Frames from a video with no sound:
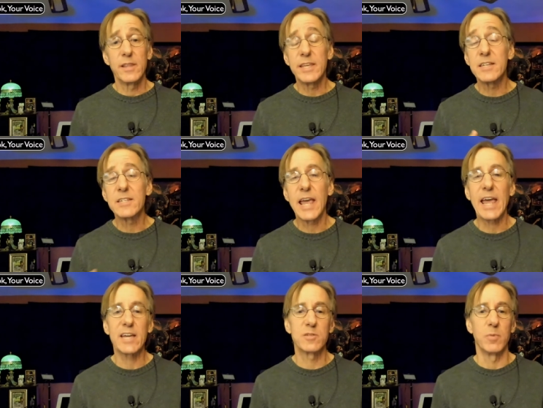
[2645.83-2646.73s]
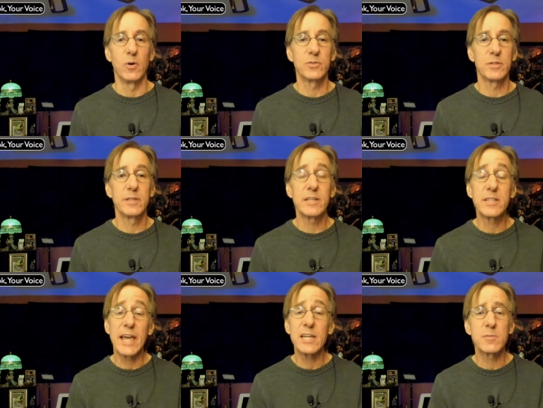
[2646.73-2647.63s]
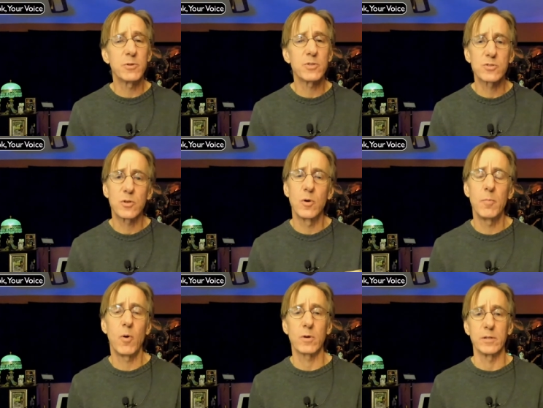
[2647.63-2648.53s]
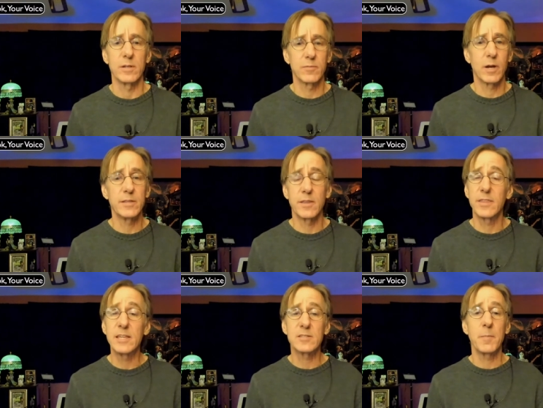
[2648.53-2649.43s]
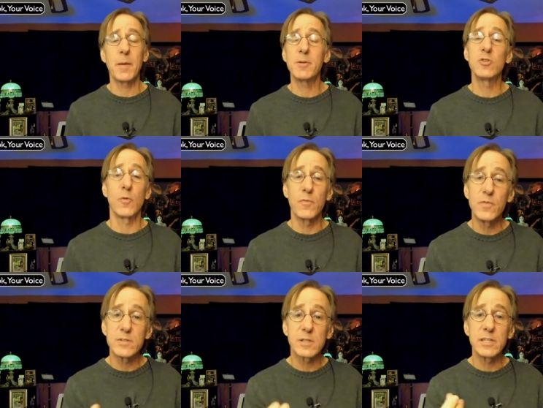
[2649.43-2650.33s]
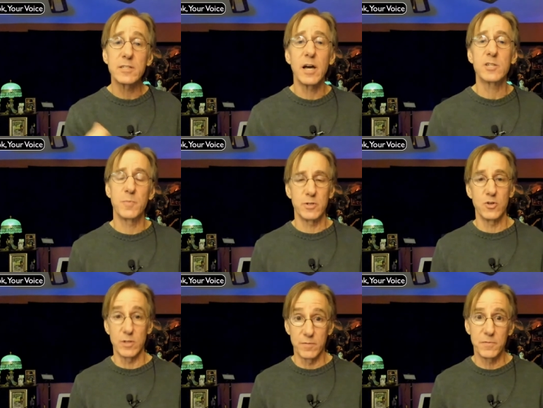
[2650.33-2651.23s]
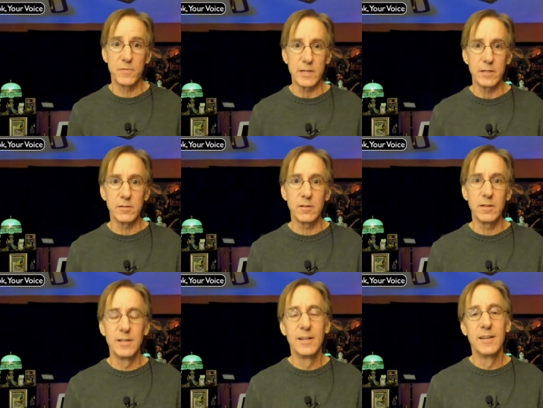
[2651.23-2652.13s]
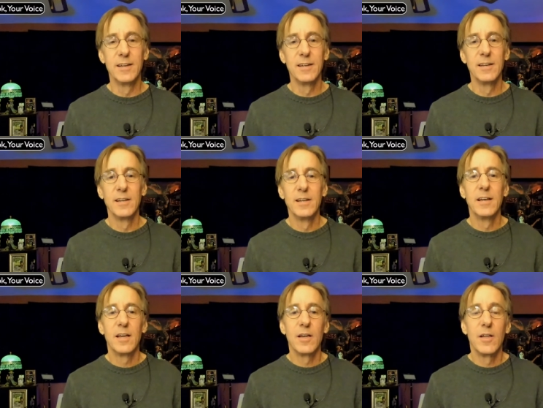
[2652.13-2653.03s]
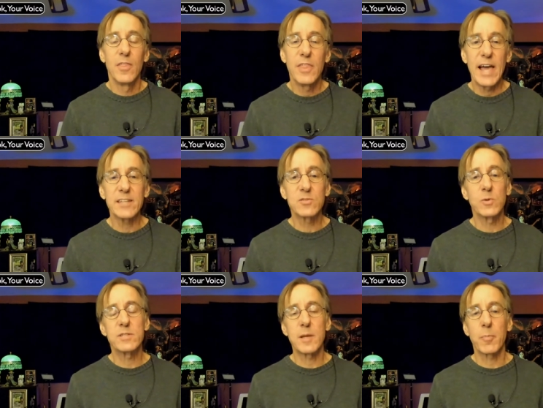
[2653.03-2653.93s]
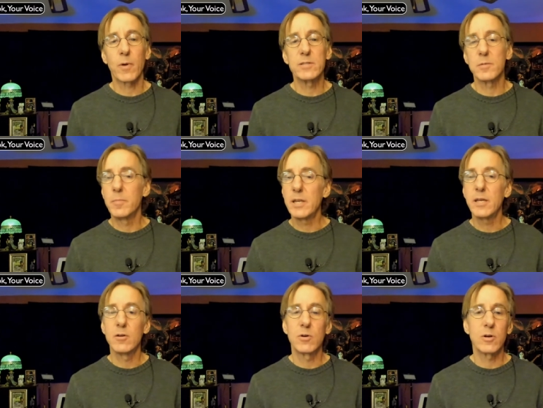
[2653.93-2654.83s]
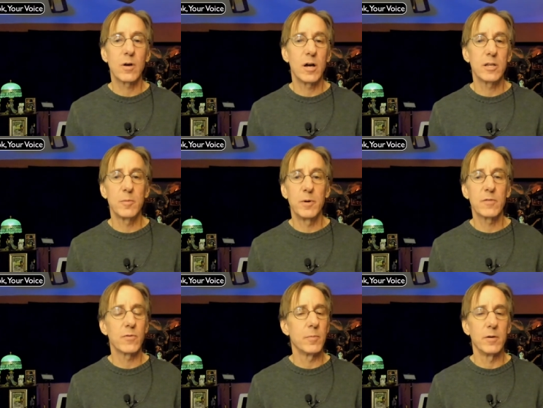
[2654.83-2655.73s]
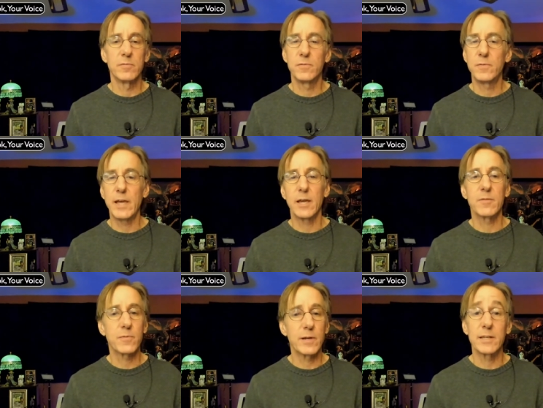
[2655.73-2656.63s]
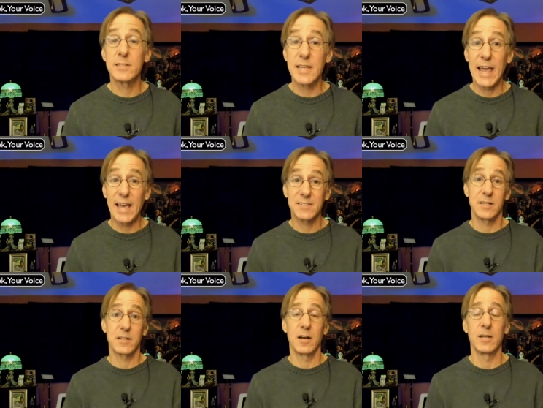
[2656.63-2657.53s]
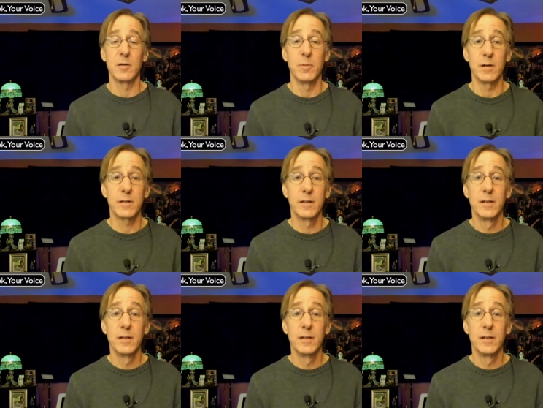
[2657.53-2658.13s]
the intangibles. The intangibles are so important, right? The things that maybe you don't physically touch, but you can feel. That's what separates a mediocre audiobook from a fan frickin' tastic audiobook